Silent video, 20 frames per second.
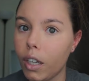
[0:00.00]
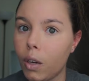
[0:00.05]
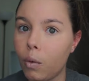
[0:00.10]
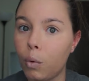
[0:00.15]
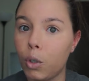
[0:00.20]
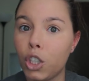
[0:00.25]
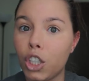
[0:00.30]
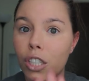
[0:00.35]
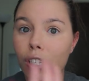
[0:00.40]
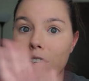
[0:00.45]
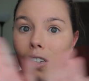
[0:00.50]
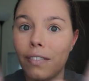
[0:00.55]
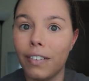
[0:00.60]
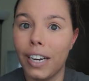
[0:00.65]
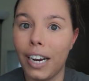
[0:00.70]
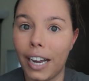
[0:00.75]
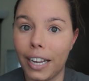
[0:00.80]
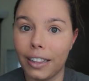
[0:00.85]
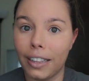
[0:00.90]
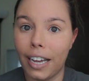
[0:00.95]
we'll just leave
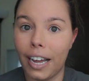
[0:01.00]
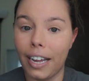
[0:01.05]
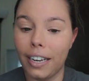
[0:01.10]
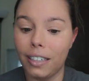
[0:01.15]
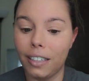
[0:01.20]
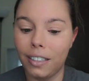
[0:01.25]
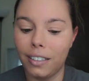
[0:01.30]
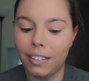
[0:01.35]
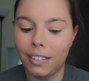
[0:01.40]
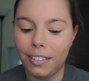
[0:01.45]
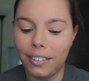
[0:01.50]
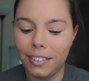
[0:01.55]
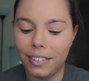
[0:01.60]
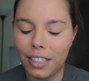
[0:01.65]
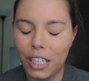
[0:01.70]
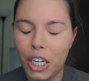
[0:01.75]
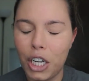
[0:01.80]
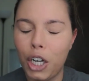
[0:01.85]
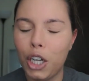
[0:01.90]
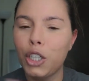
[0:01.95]
it at that.
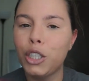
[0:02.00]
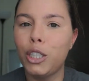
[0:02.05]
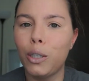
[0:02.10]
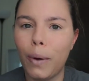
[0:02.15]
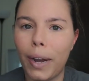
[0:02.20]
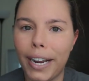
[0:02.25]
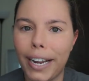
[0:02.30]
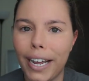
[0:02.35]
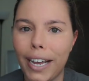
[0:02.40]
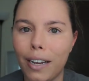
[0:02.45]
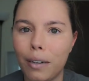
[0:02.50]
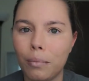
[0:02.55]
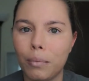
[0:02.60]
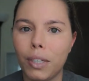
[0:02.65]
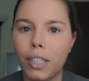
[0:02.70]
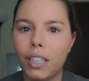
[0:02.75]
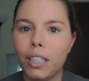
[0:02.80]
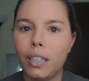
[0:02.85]
2 a.m.,